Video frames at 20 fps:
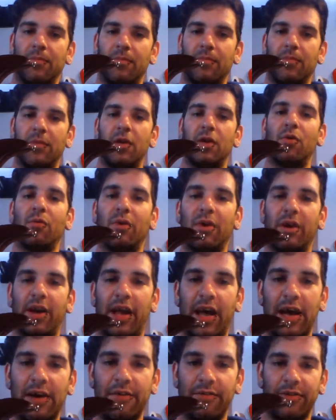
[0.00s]
you know what do they
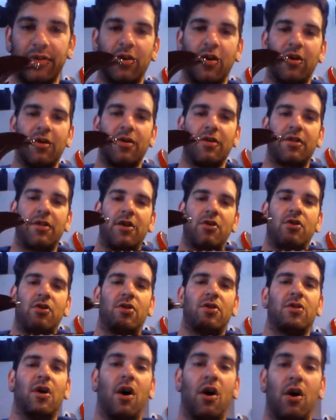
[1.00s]
have in the garden
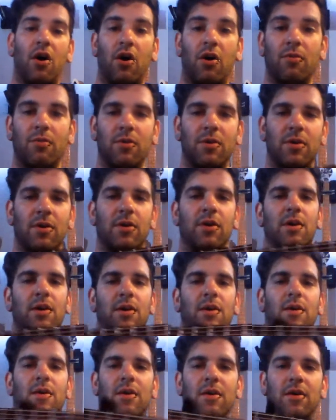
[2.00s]
section? A hoe.
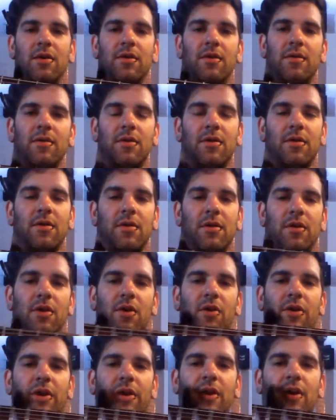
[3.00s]
You know,
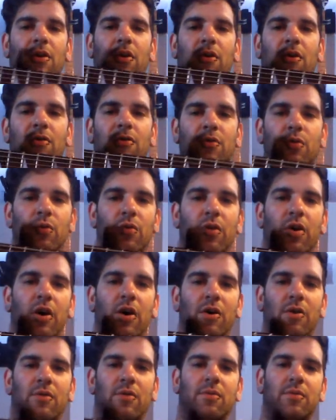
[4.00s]
like a garden tool, the
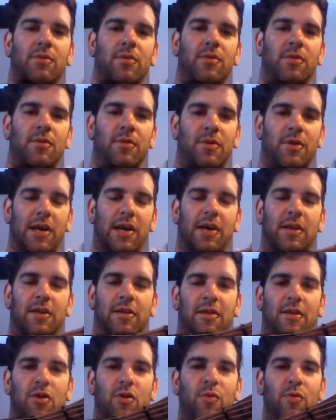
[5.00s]
hoe? Yeah,
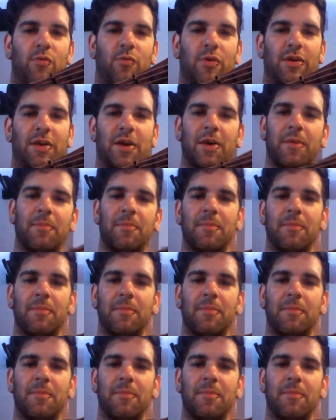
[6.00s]
she was one of them.